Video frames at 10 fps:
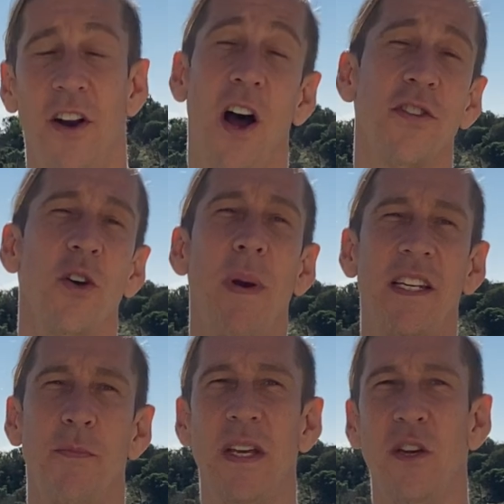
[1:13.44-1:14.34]
also meant to
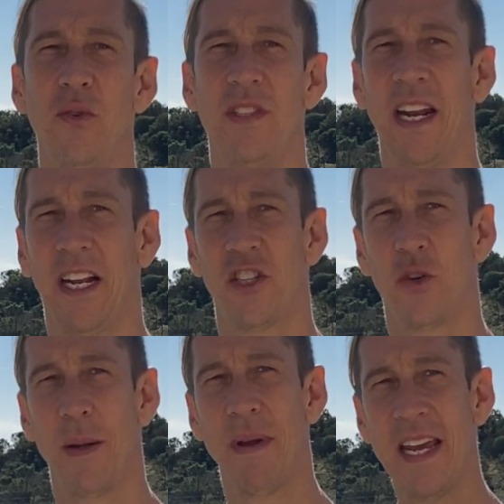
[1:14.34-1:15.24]
be used in
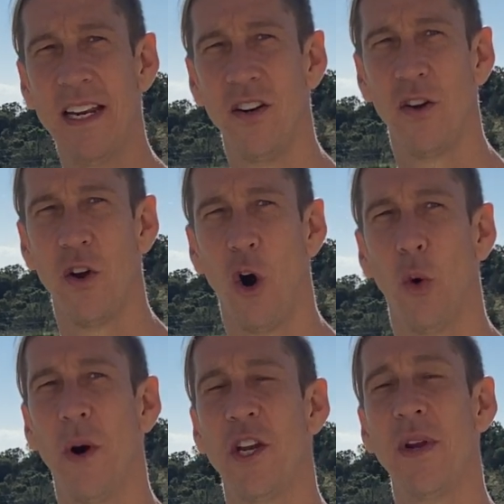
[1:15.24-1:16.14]
extreme heat or
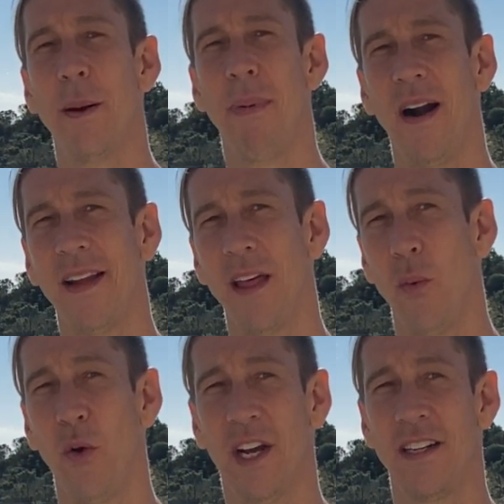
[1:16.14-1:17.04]
when you need a bearing that
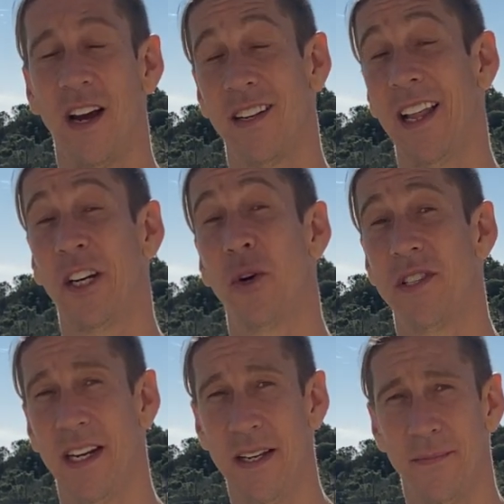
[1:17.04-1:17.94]
won't conduct
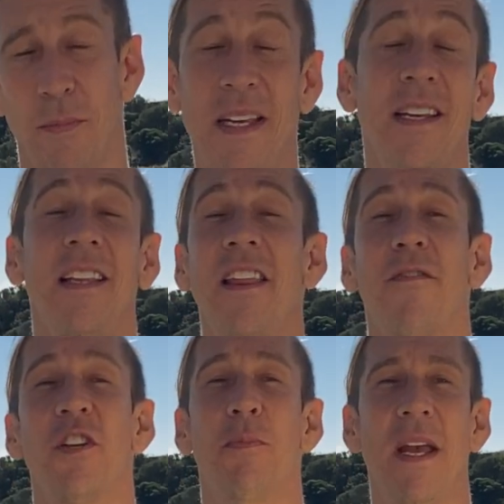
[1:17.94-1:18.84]
electricity. Basically, they're
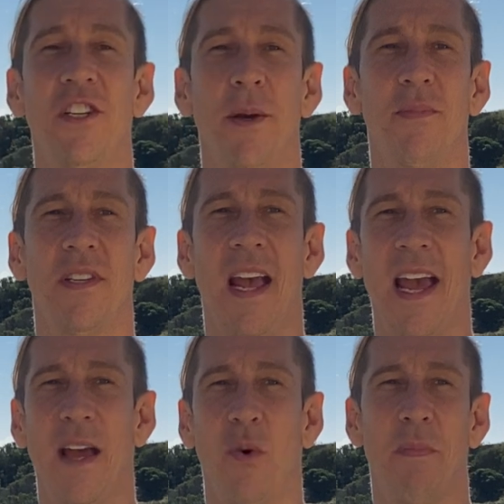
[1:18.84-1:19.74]
for spaceships
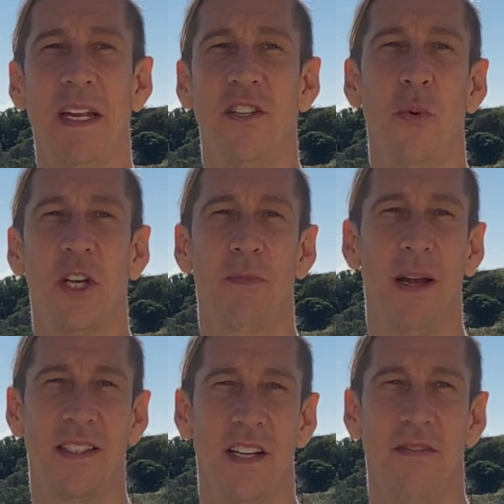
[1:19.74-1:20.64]
and would be too
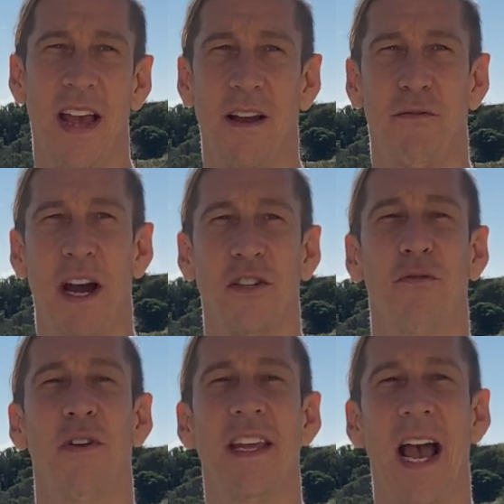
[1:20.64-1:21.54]
expensive and fragile
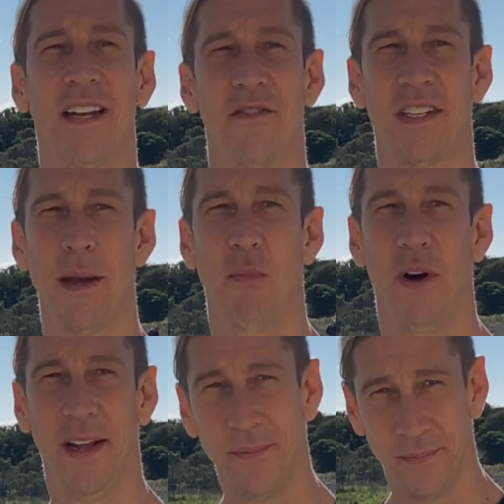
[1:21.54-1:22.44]
for the act of skateboarding.